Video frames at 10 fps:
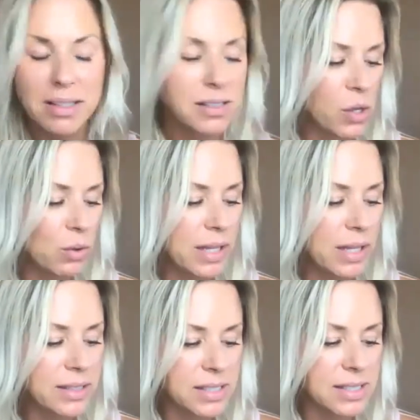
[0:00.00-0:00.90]
So
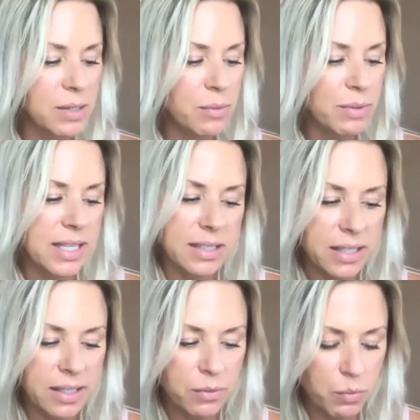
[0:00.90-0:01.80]
let's see what the
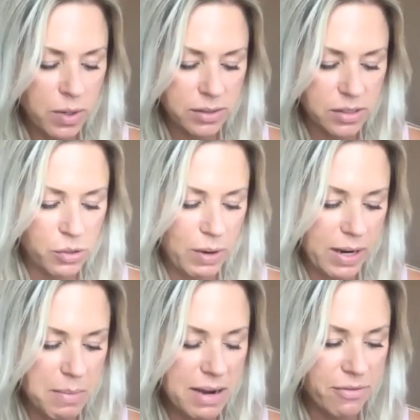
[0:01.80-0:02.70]
Healy wants to
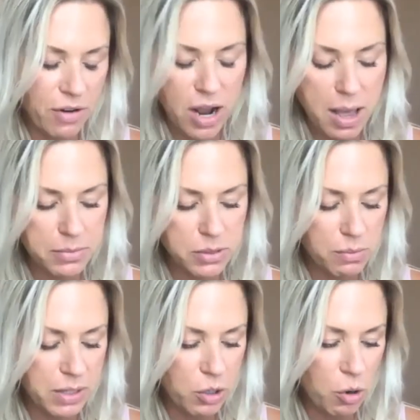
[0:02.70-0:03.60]
recommend for him. So I'm
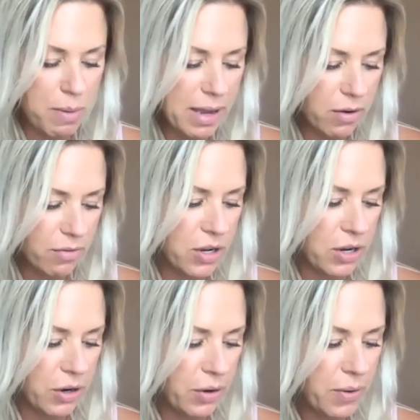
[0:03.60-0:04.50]
going to go back over
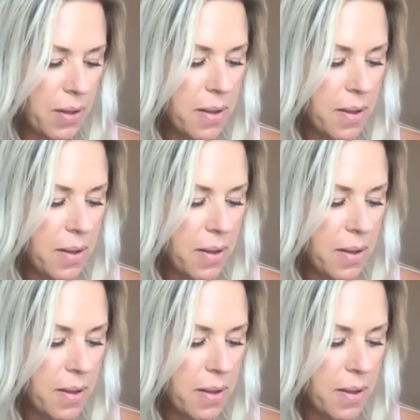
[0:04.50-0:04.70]
here.